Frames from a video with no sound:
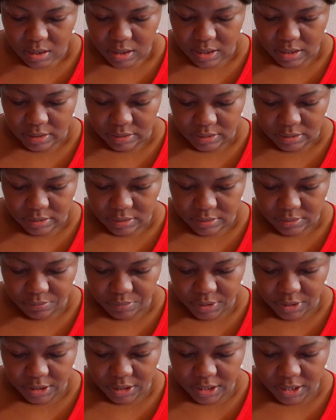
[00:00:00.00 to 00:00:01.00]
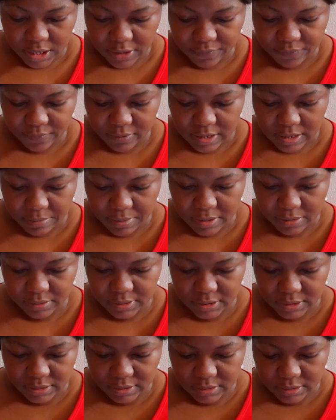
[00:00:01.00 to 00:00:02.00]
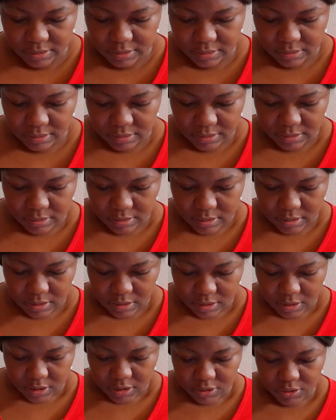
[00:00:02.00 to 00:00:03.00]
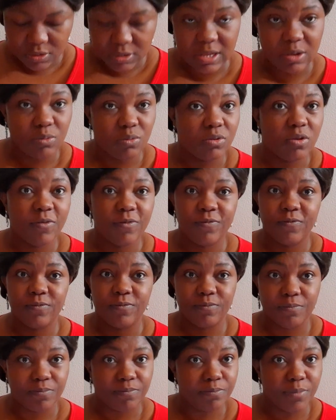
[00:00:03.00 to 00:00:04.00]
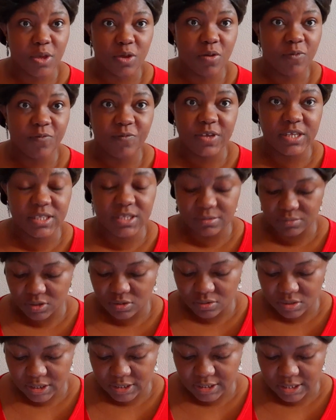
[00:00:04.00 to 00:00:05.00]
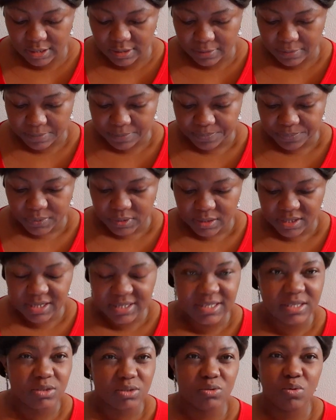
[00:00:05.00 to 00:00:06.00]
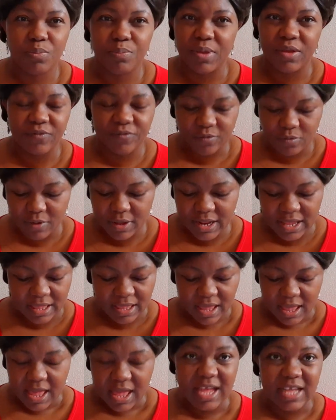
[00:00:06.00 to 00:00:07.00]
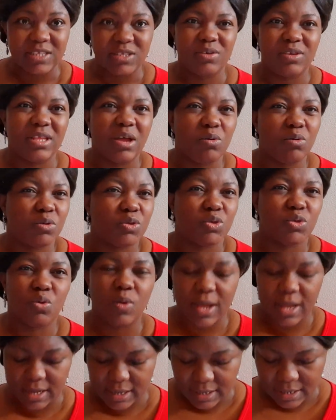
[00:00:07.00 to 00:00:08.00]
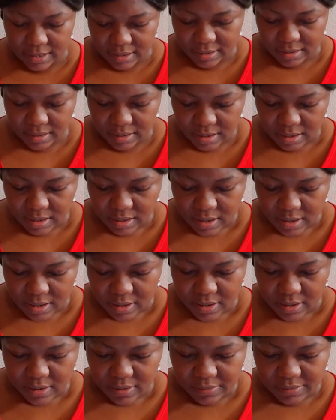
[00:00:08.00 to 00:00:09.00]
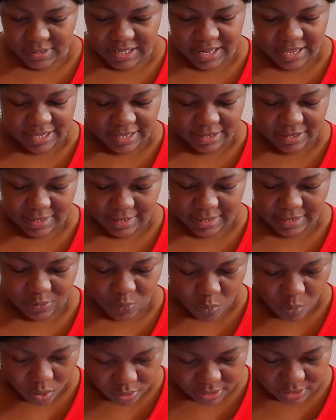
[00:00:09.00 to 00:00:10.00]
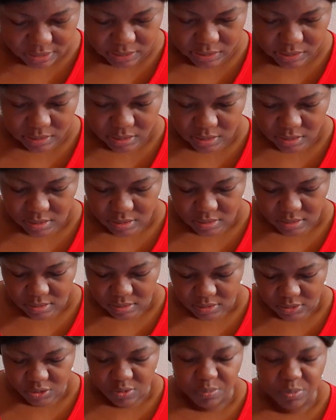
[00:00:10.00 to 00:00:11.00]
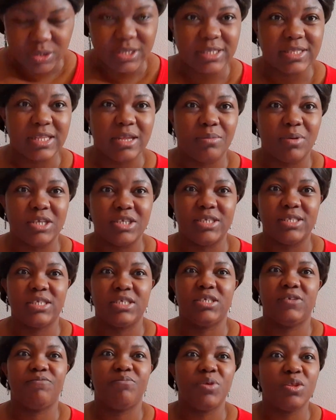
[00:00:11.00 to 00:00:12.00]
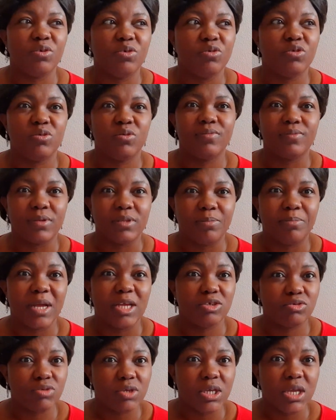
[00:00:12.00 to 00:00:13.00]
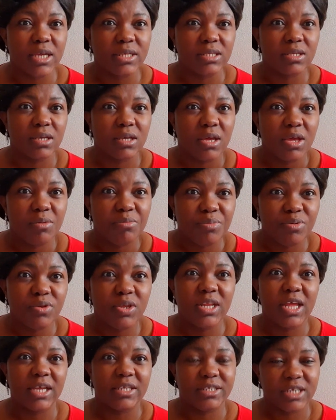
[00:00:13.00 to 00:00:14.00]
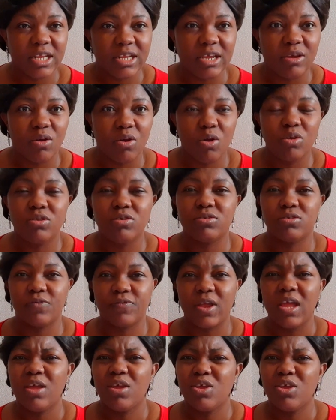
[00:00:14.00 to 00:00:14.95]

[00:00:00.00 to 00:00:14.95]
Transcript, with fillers: and be careful about it, so that we don't become victims. Honestly, this is so painful. When I I saw it, I was so angry. I was like, what? somebody's level and she says she's been on youtube for the past three years building her channel all the stuff